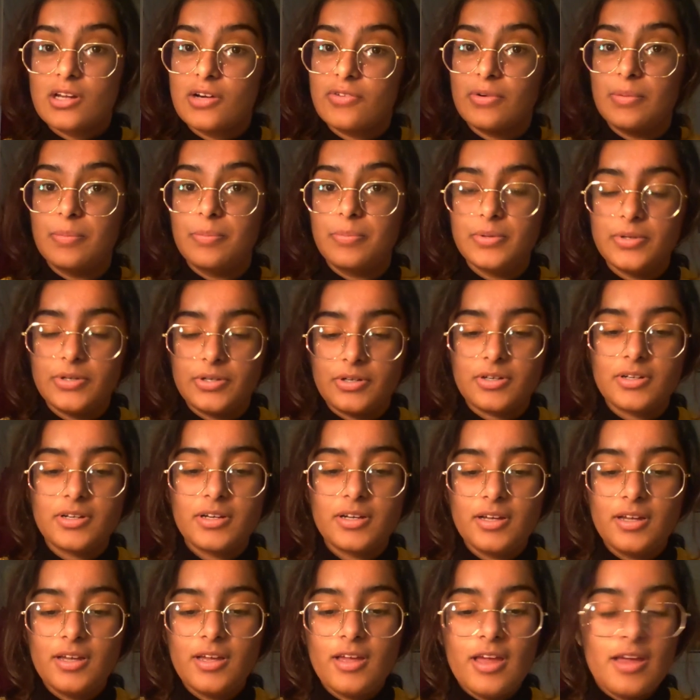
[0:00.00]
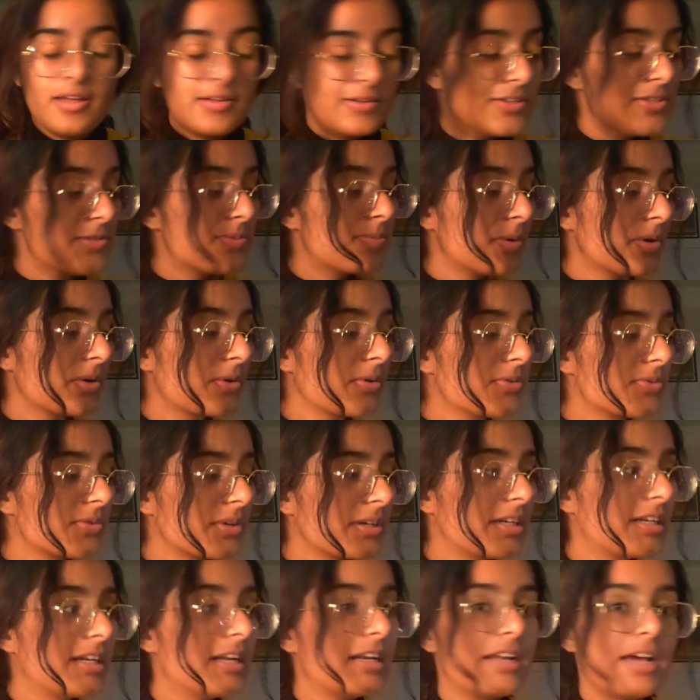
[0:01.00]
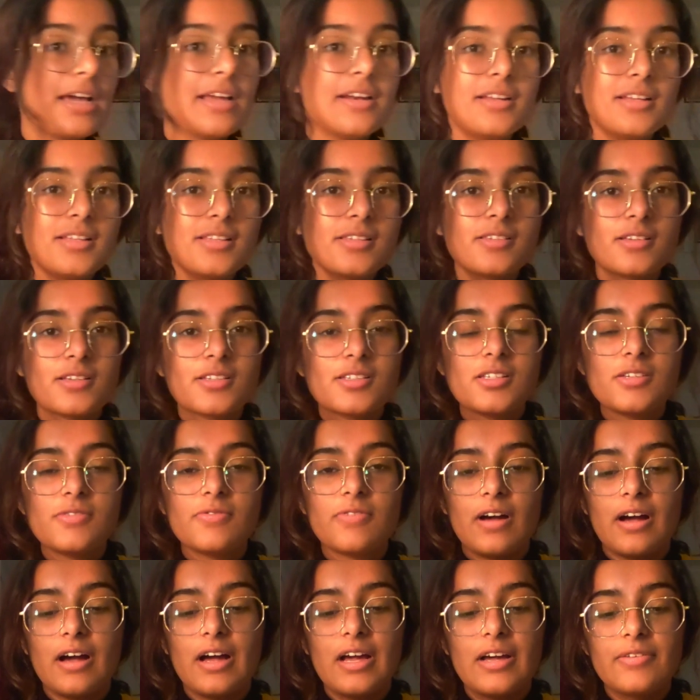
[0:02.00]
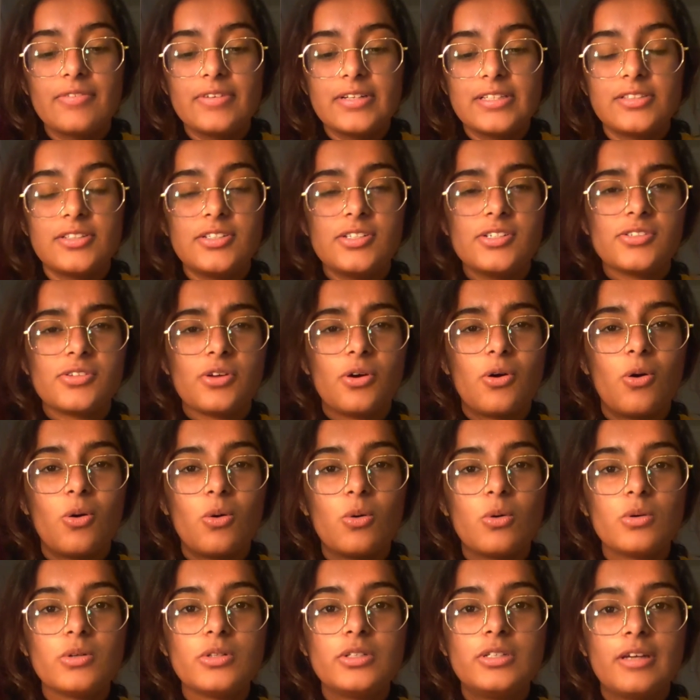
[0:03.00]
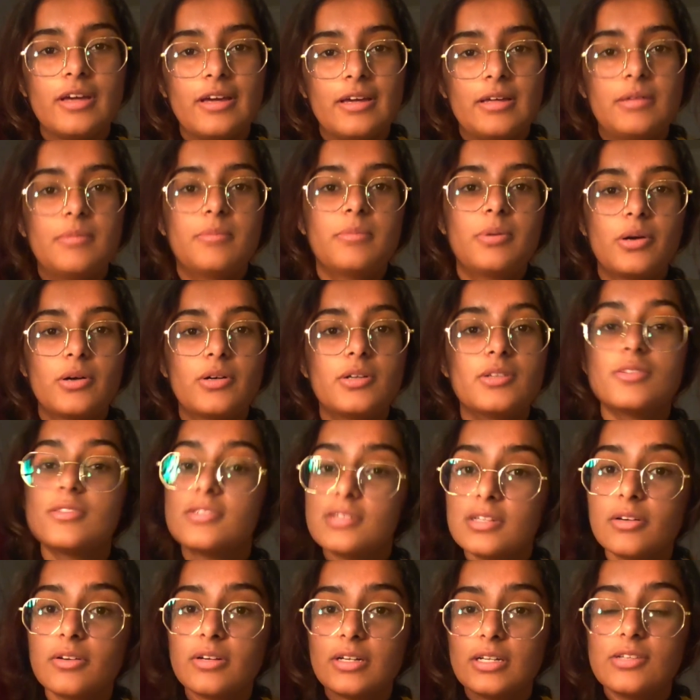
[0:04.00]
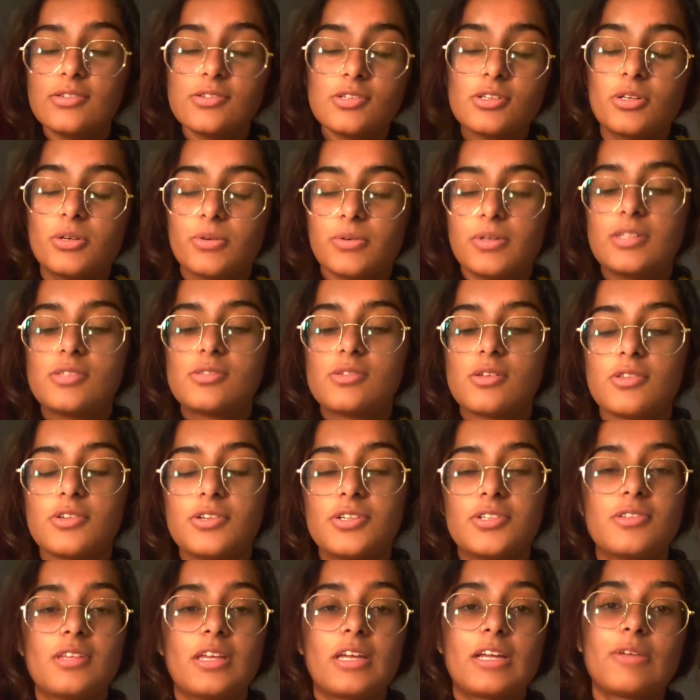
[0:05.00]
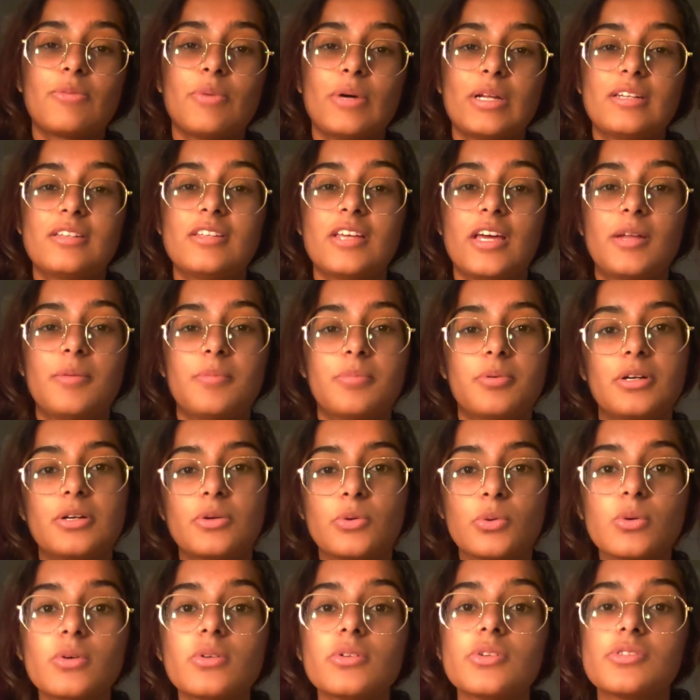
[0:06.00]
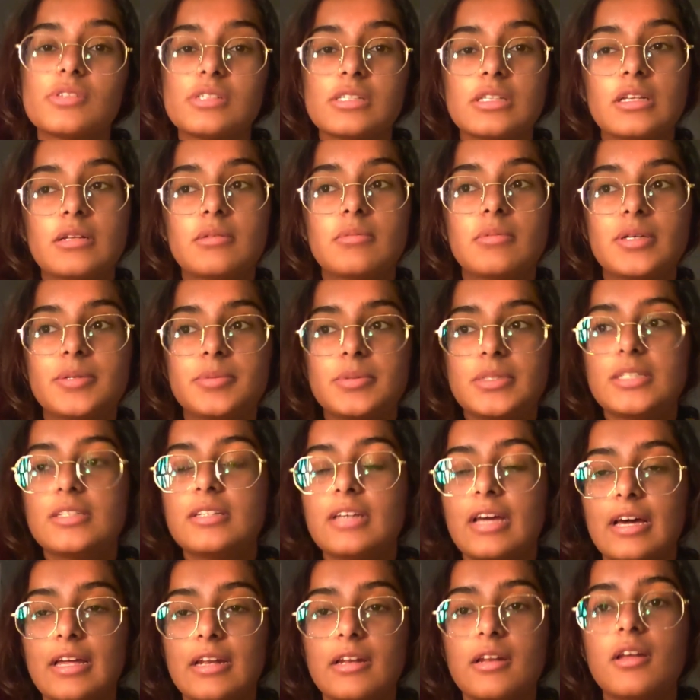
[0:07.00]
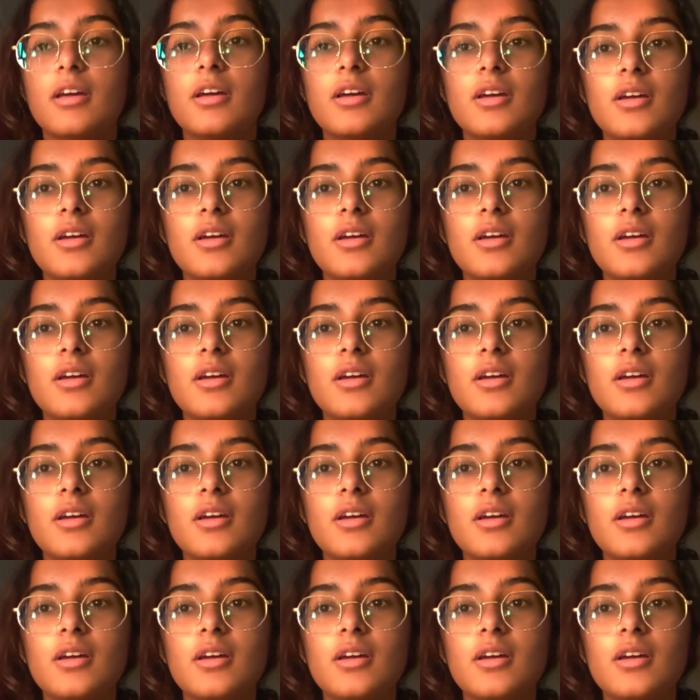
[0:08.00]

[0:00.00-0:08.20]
off a book. This book was written in 1965, and there is a whole 10-part series to it. So there's 10 prequels and then maybe 10